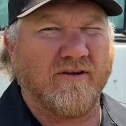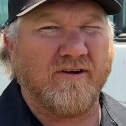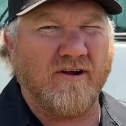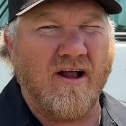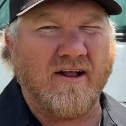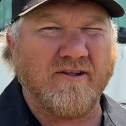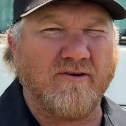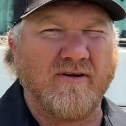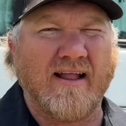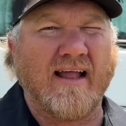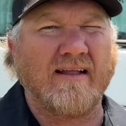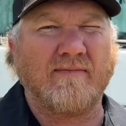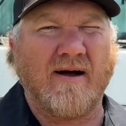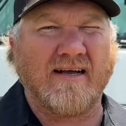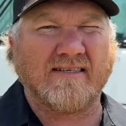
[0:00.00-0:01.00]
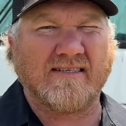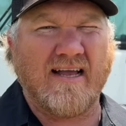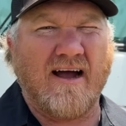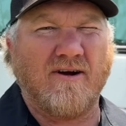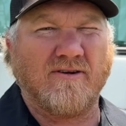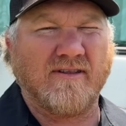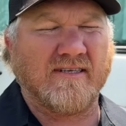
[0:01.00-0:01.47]
You're not doing 80 miles an
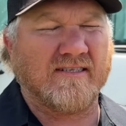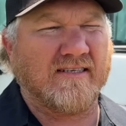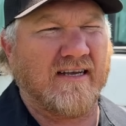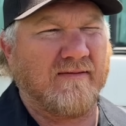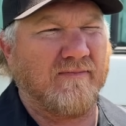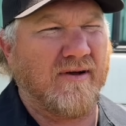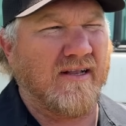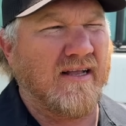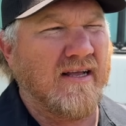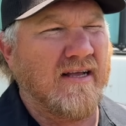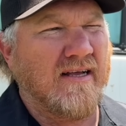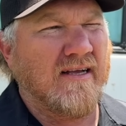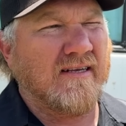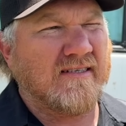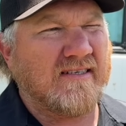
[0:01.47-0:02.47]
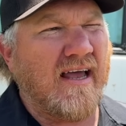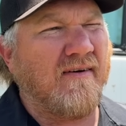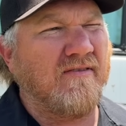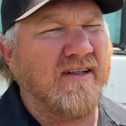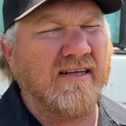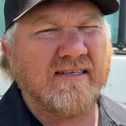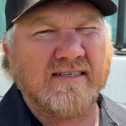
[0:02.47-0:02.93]
hour in this thing, but
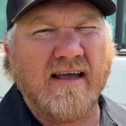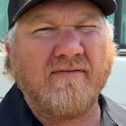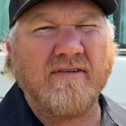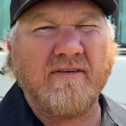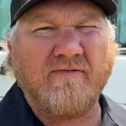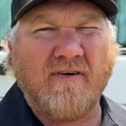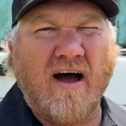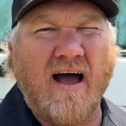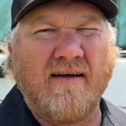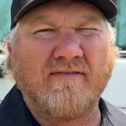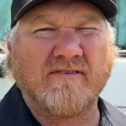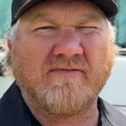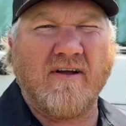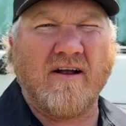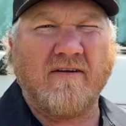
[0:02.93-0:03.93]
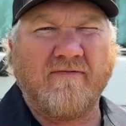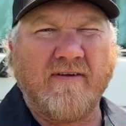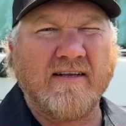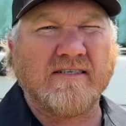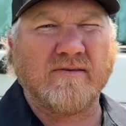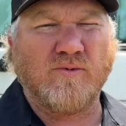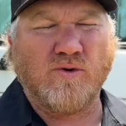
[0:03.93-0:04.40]
70, 75 is very
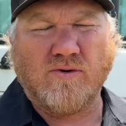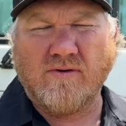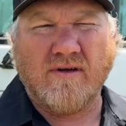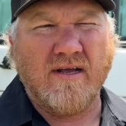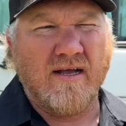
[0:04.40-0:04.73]
feasible.